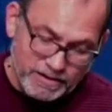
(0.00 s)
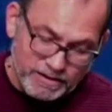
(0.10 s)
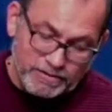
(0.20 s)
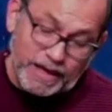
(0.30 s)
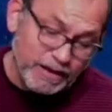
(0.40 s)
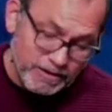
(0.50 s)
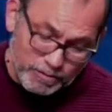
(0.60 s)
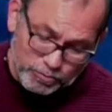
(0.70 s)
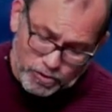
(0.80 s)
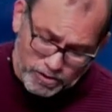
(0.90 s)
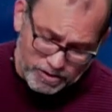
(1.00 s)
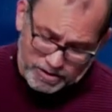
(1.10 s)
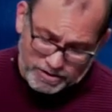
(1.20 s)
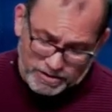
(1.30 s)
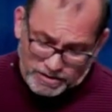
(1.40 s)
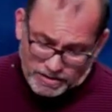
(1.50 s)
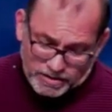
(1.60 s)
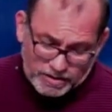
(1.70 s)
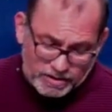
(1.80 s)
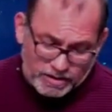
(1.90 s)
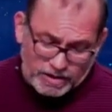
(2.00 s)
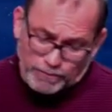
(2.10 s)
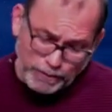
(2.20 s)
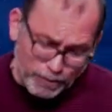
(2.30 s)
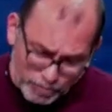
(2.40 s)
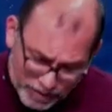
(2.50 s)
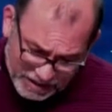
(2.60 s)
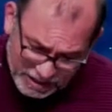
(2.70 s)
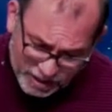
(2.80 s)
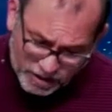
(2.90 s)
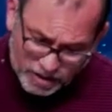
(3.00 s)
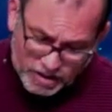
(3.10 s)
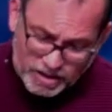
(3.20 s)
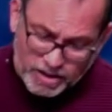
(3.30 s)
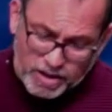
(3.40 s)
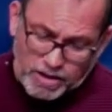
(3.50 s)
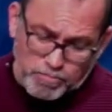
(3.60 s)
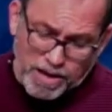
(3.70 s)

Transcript: saying to him, Lord, if you had been here, my